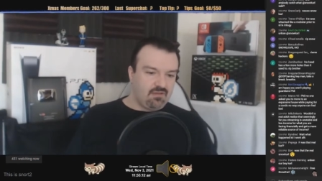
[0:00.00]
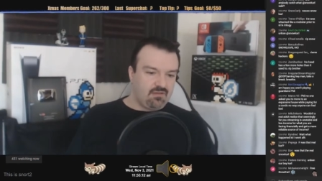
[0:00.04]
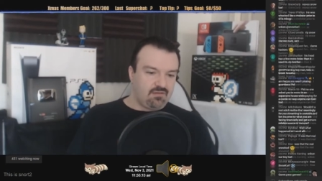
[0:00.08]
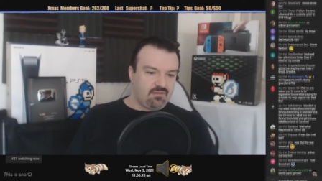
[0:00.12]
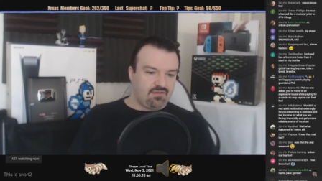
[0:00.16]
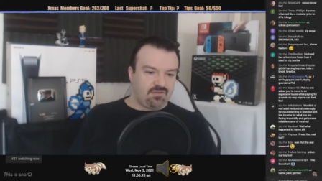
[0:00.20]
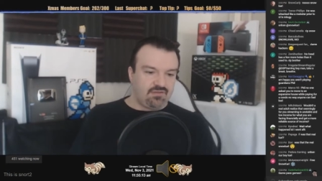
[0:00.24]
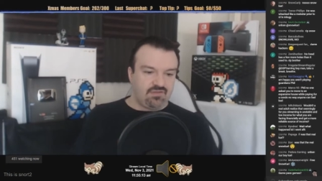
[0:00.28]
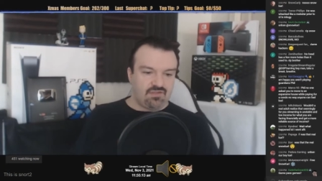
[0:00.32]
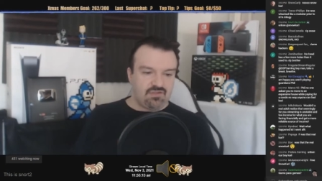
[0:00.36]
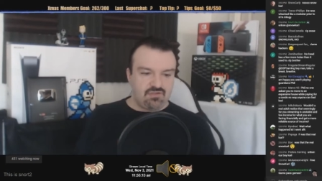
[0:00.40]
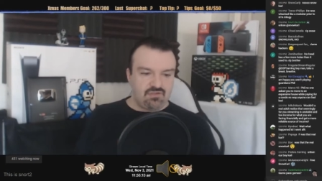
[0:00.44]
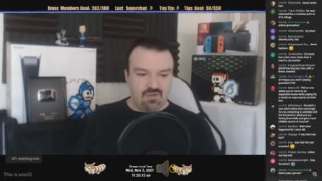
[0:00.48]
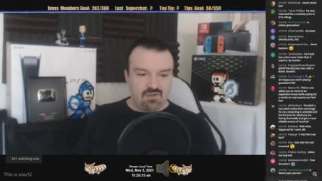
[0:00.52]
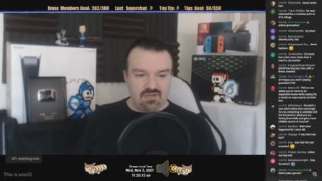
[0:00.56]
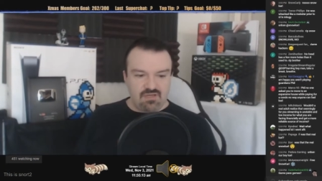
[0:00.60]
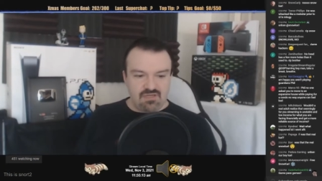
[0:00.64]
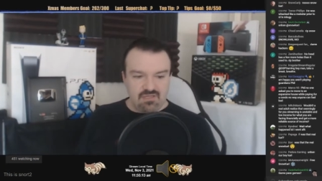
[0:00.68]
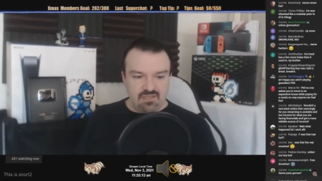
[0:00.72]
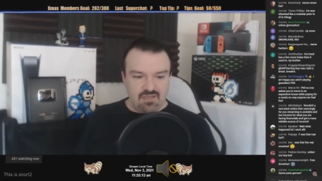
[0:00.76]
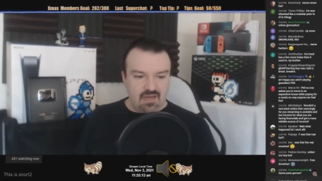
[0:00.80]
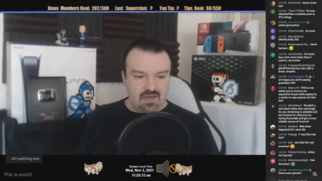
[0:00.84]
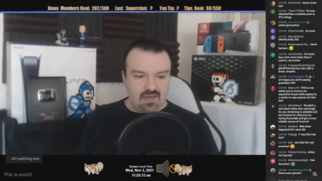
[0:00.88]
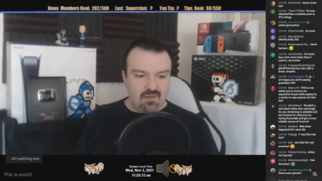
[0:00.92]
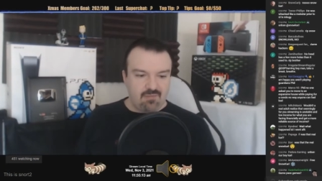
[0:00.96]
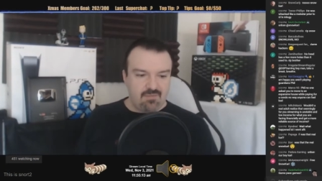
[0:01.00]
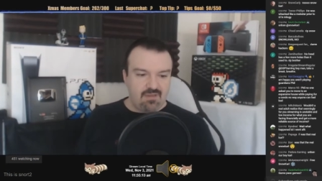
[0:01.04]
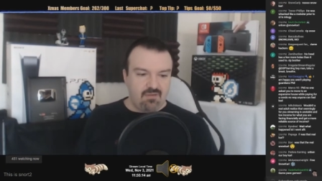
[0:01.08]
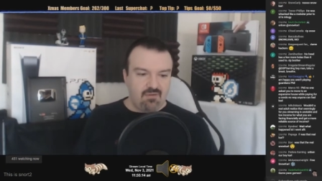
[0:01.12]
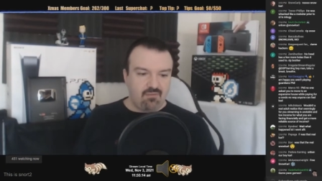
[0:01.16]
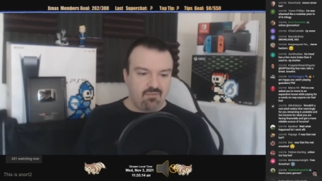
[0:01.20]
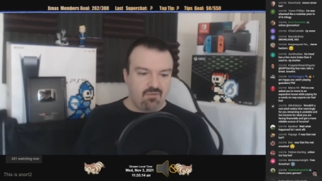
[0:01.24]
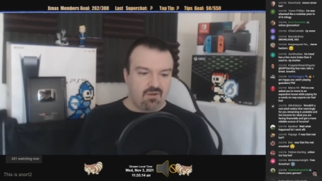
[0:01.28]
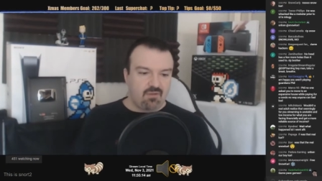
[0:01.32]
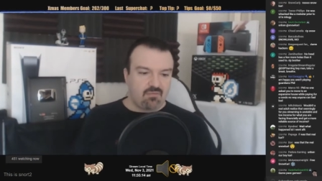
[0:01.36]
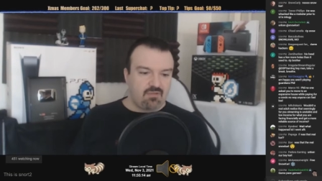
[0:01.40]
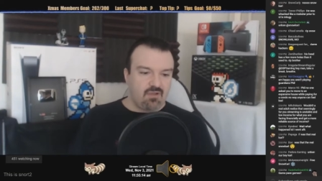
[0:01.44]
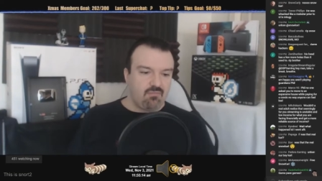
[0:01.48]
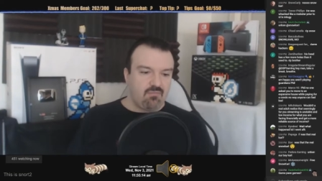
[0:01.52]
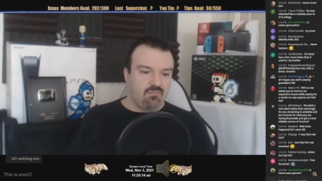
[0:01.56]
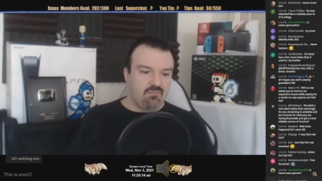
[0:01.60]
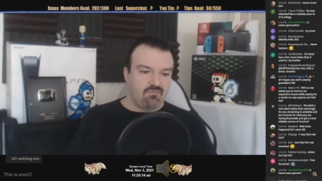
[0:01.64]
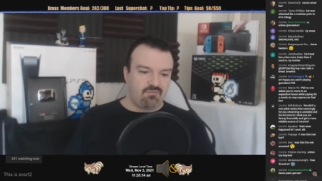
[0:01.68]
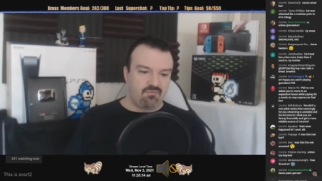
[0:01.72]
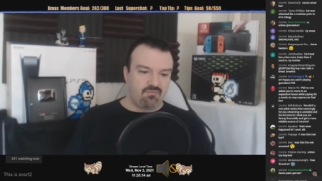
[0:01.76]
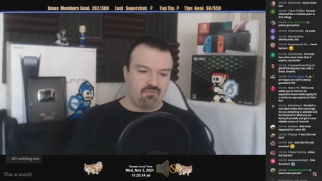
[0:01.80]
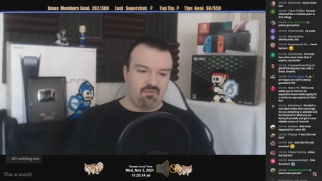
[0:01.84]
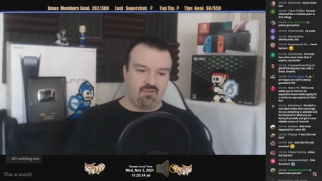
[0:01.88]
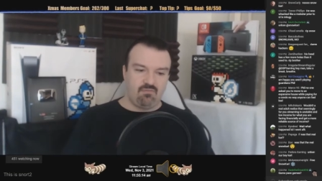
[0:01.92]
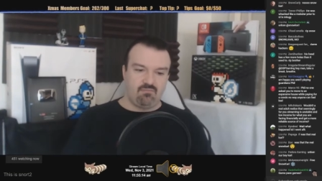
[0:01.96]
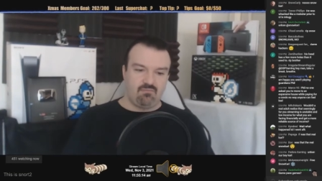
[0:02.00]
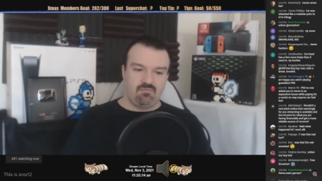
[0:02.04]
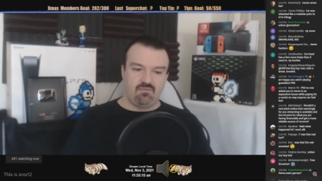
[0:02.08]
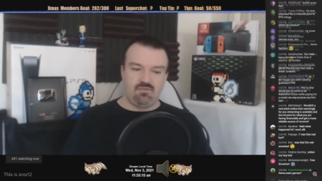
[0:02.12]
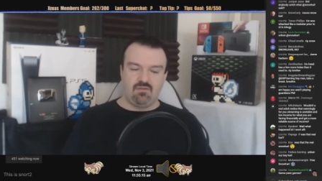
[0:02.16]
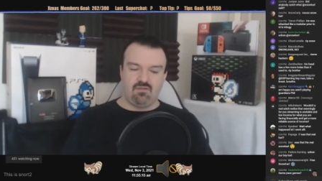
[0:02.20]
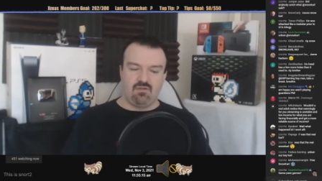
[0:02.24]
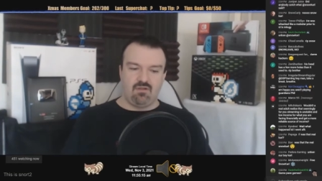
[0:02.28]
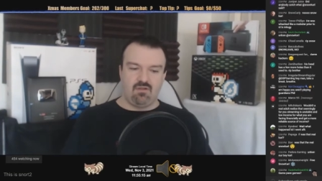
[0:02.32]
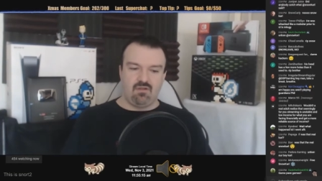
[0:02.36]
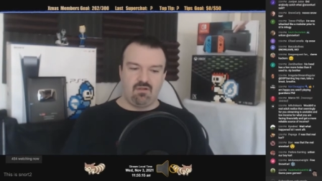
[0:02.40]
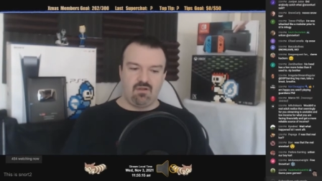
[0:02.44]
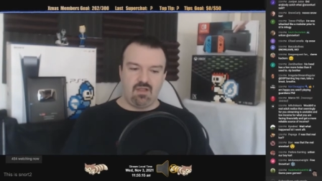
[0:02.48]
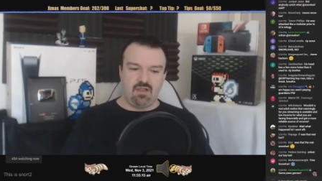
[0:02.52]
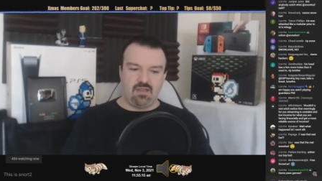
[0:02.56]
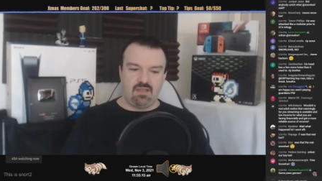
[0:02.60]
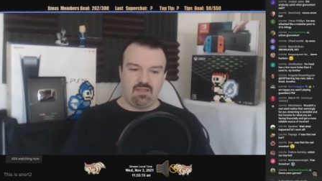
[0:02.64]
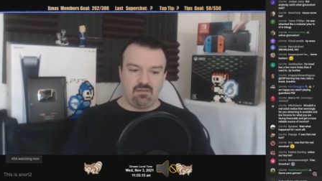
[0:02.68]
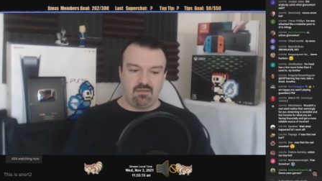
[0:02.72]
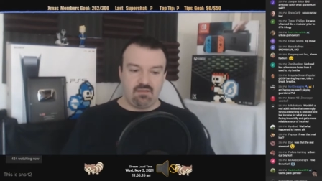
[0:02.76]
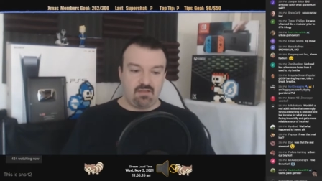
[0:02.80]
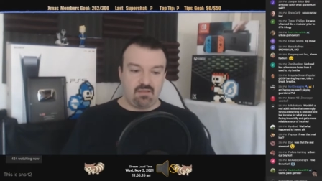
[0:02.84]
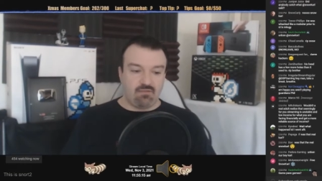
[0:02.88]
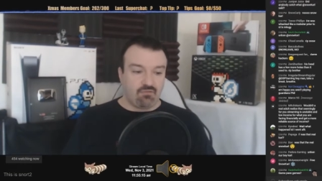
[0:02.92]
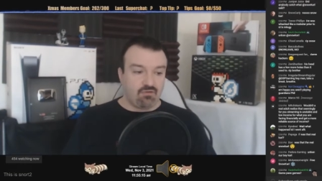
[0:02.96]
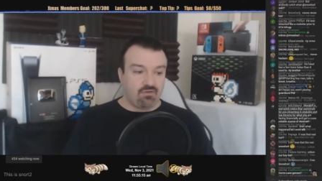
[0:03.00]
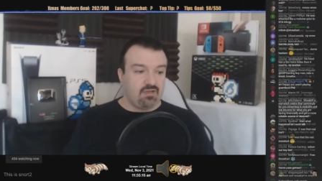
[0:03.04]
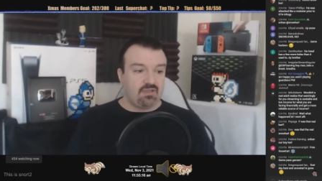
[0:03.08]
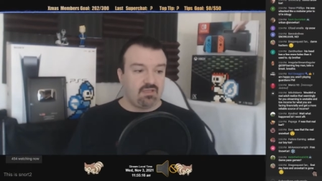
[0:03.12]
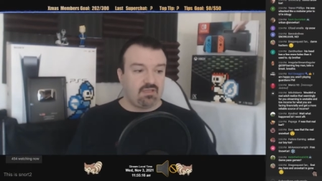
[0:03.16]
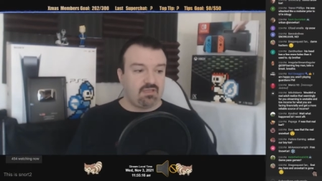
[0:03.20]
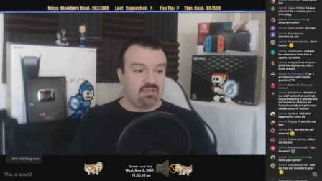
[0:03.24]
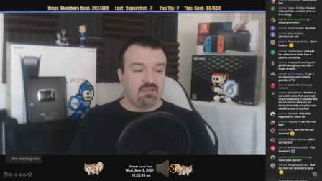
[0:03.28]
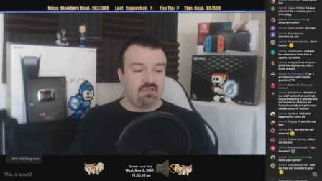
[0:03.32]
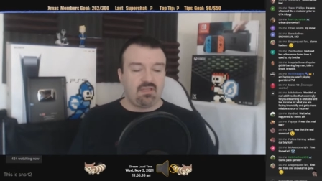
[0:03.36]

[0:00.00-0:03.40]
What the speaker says: the situation that I'm in and where I'm coming from. Alright? Like, really.